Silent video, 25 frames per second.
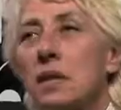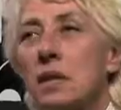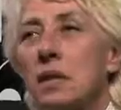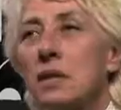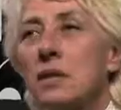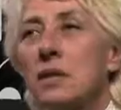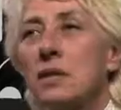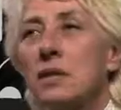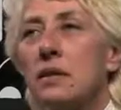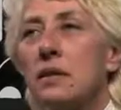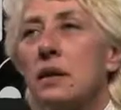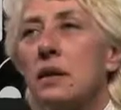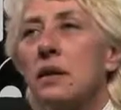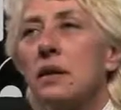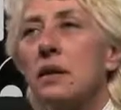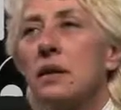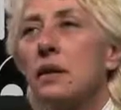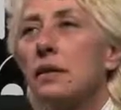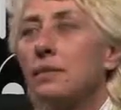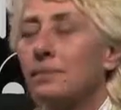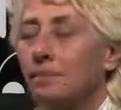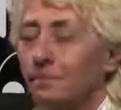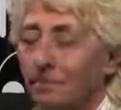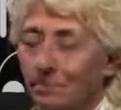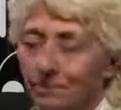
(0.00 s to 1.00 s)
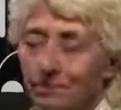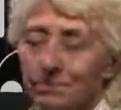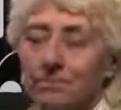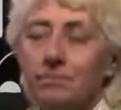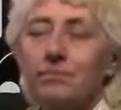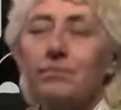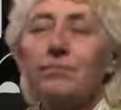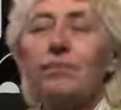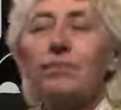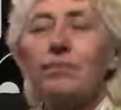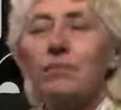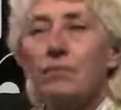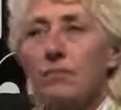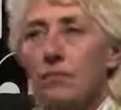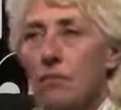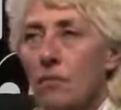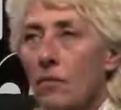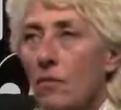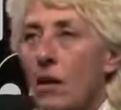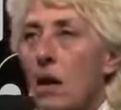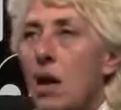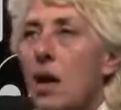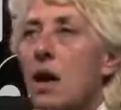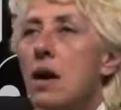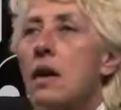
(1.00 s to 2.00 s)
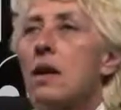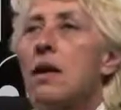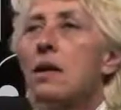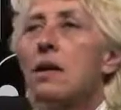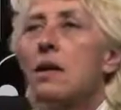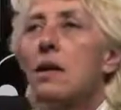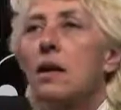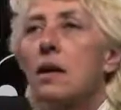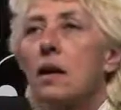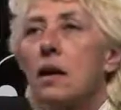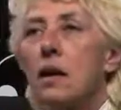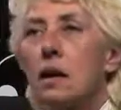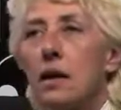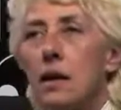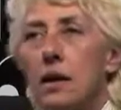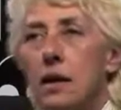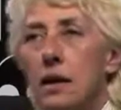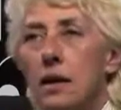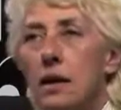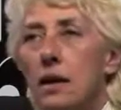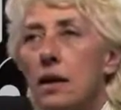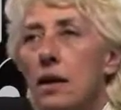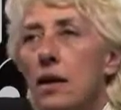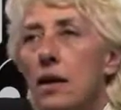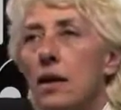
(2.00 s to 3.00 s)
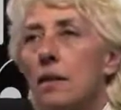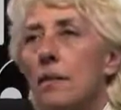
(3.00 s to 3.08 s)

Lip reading: the radiation is all life which is non-human